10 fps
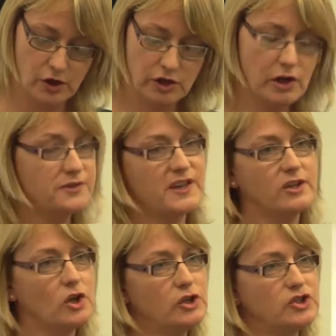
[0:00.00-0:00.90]
You know,
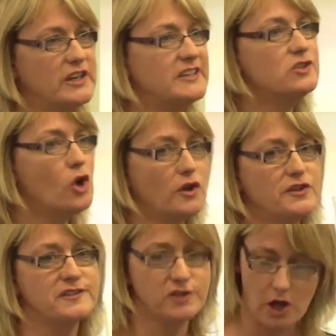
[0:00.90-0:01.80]
technology is not
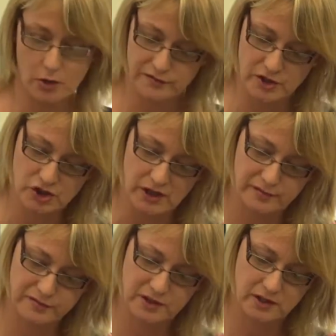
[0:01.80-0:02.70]
the star of the
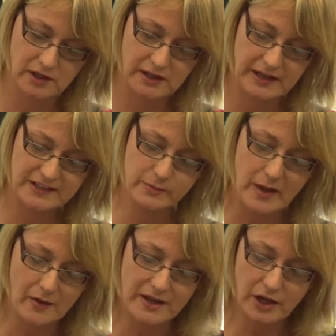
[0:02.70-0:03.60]
shift. It's
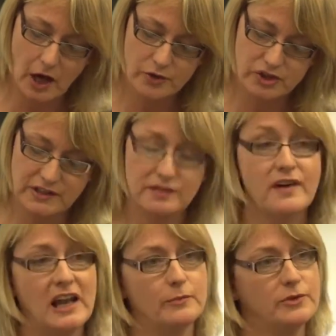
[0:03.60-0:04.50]
about encouraging
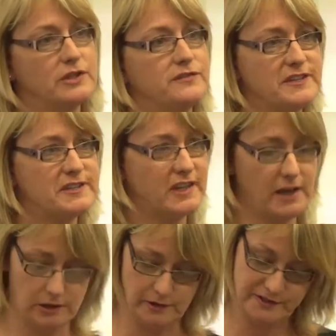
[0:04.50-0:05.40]
development of the
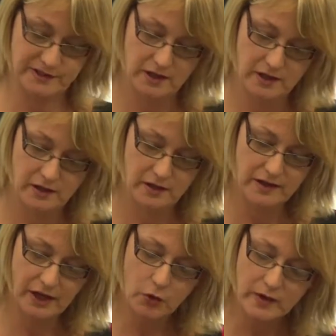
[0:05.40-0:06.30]
skills
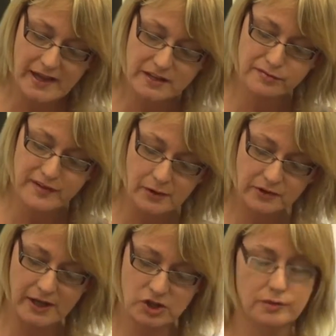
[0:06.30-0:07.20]
that create the
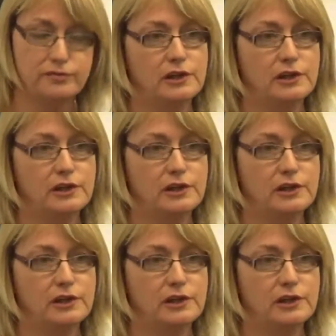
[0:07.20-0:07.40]
foundation for